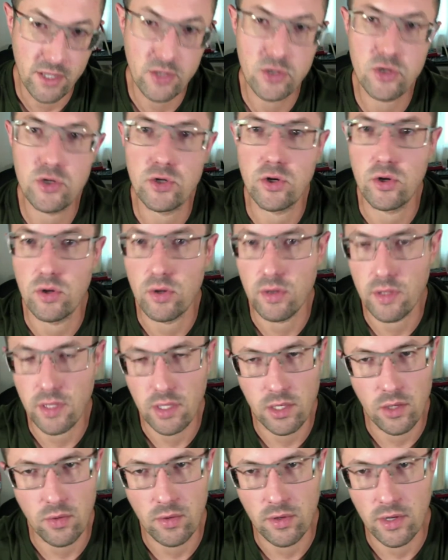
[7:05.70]
sure
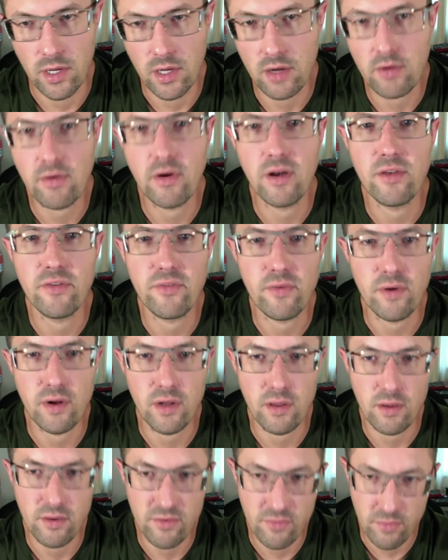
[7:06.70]
that you are not
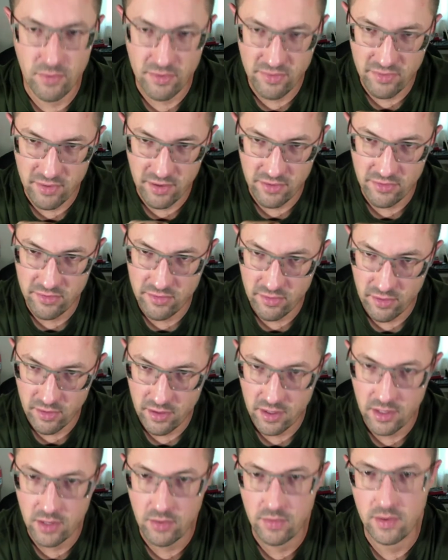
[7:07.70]
cross-threading, because once they
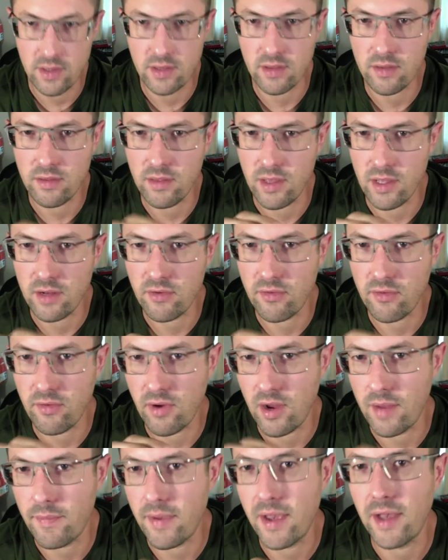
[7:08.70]
start and you hit that
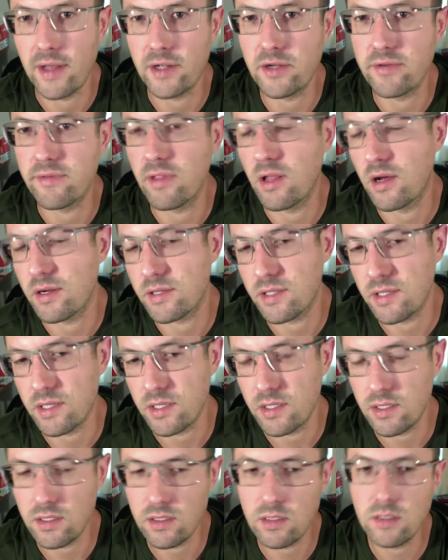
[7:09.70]
dry patch of
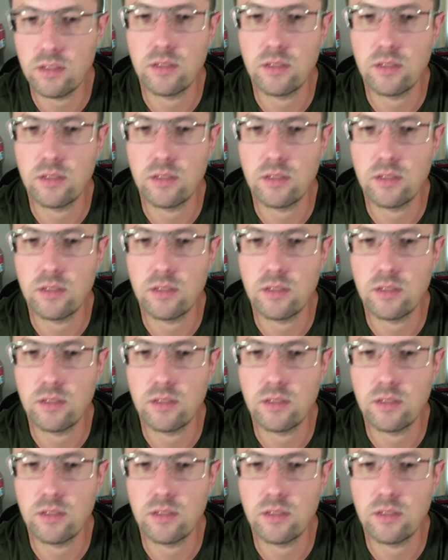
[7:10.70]
Loctite,